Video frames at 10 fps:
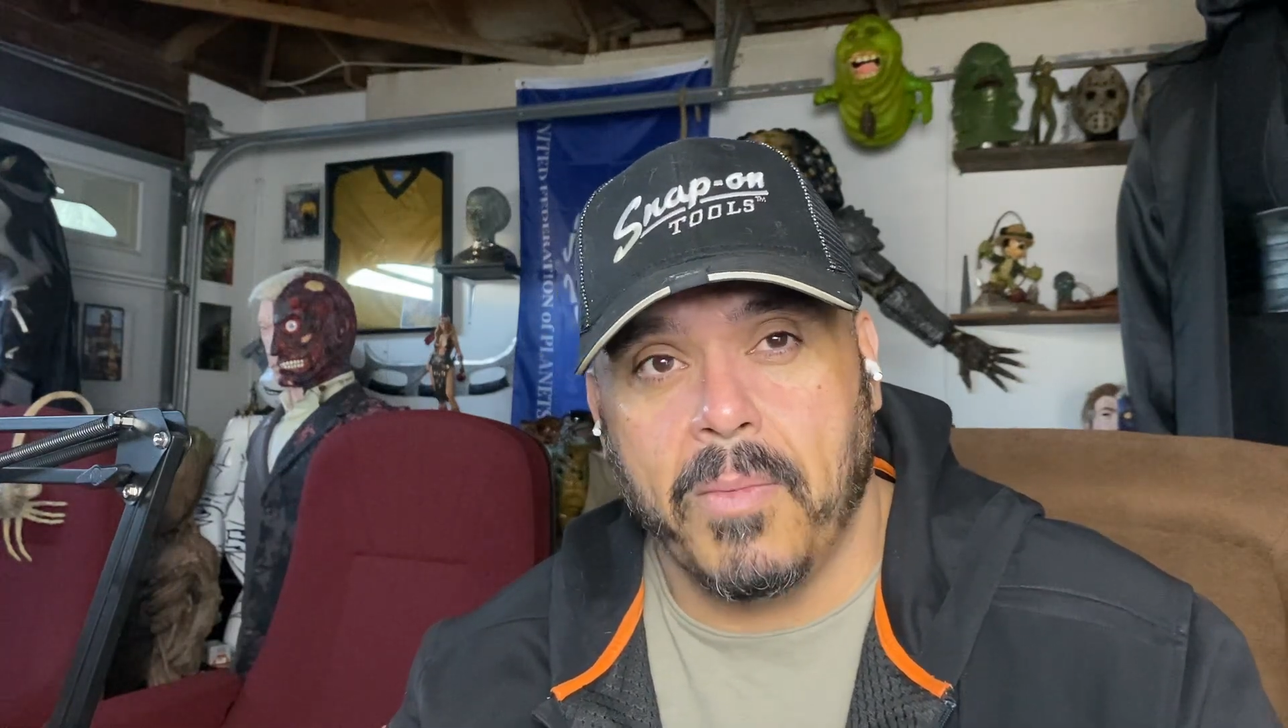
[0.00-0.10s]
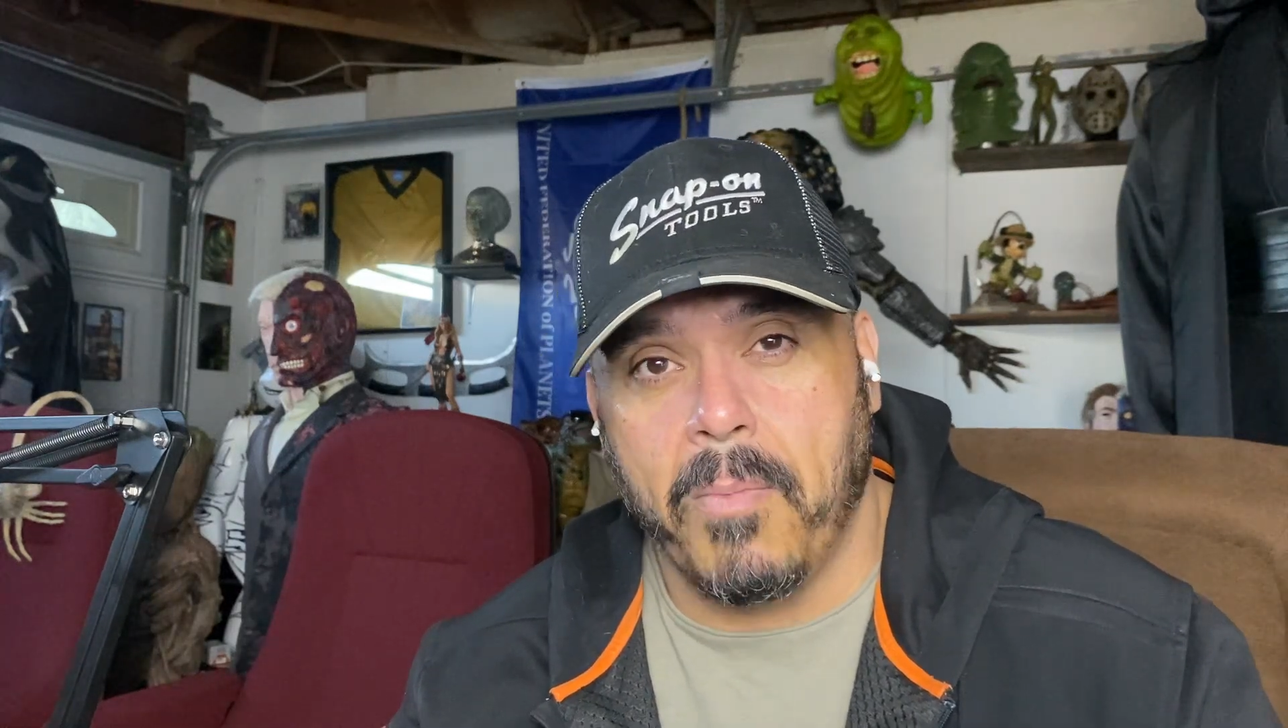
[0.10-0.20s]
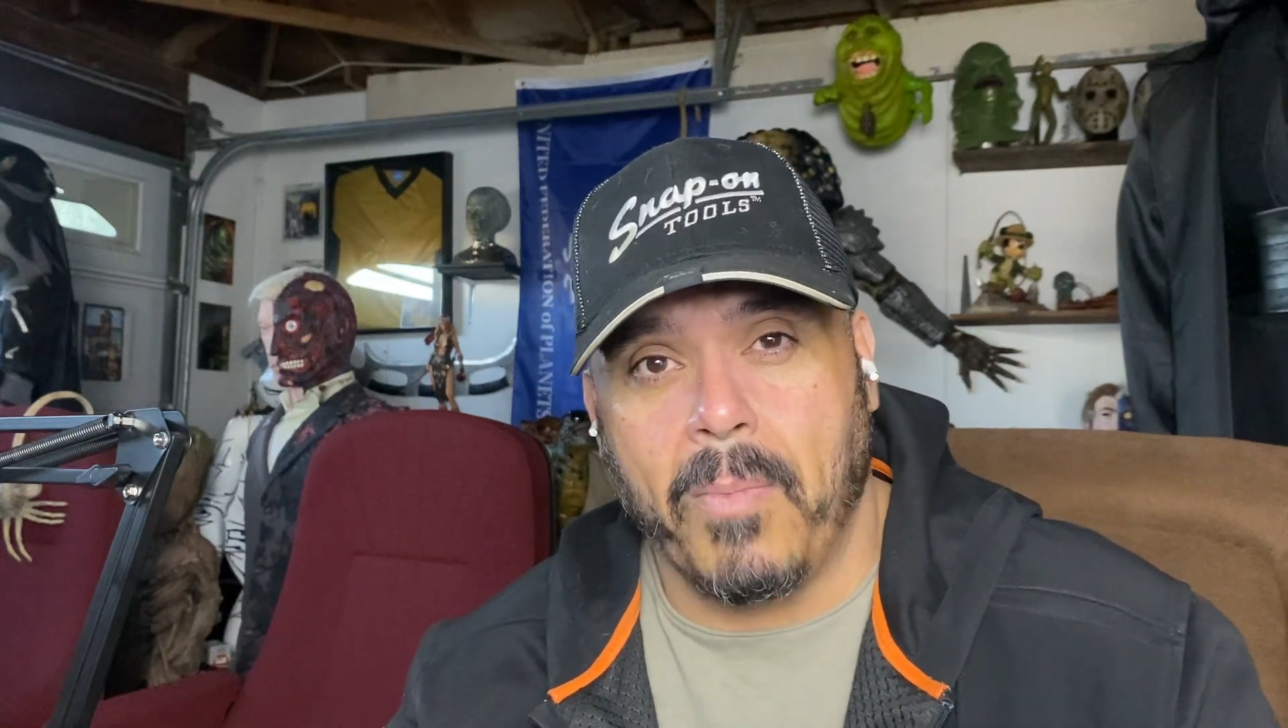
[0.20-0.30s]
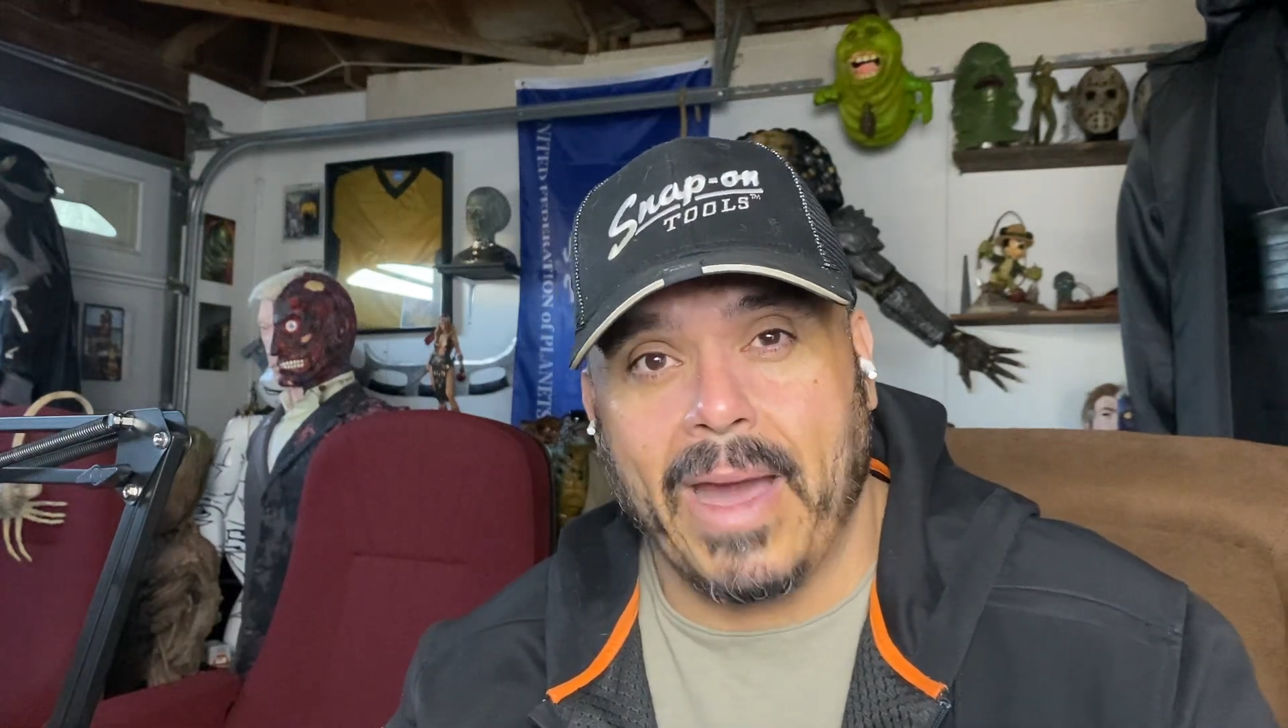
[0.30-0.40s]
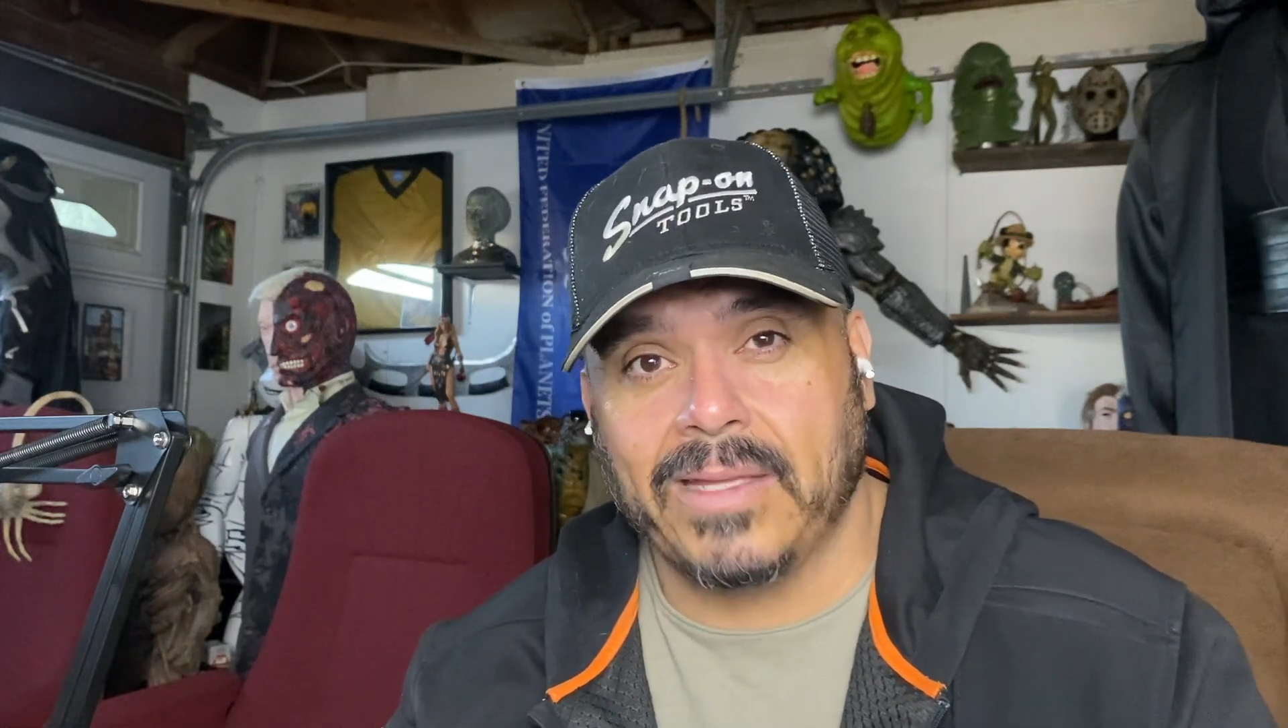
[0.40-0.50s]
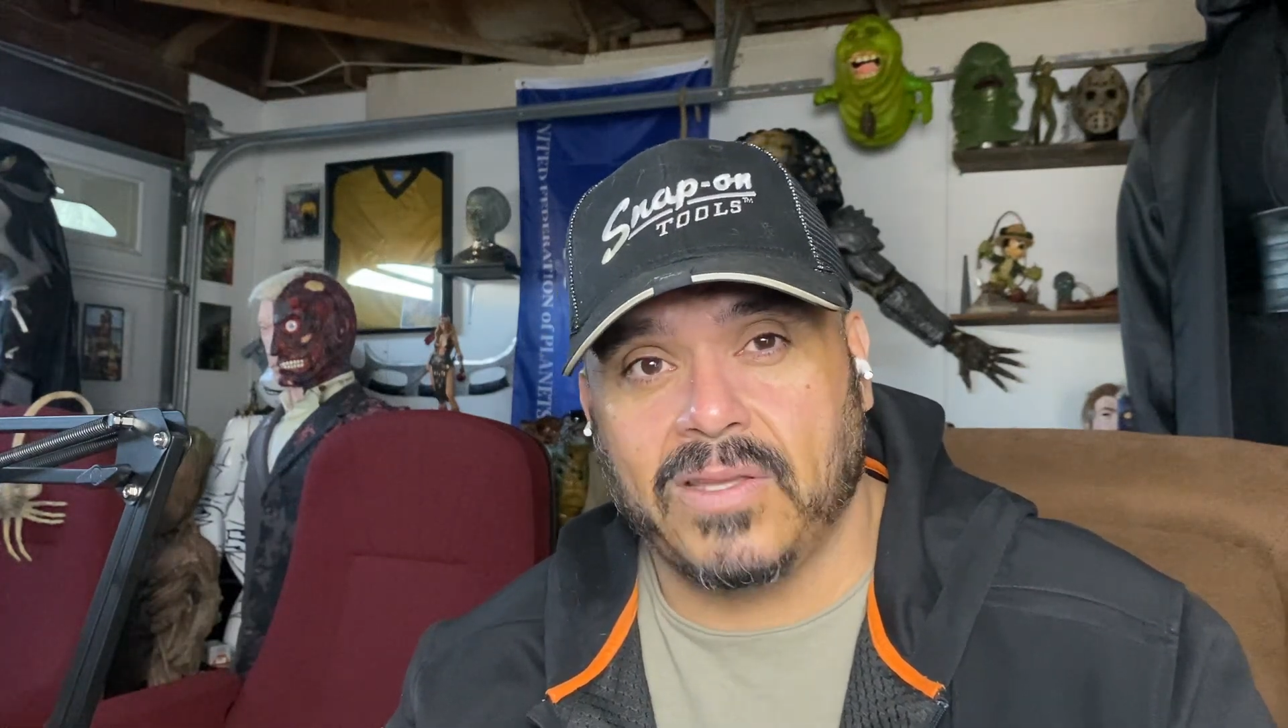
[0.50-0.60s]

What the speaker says: might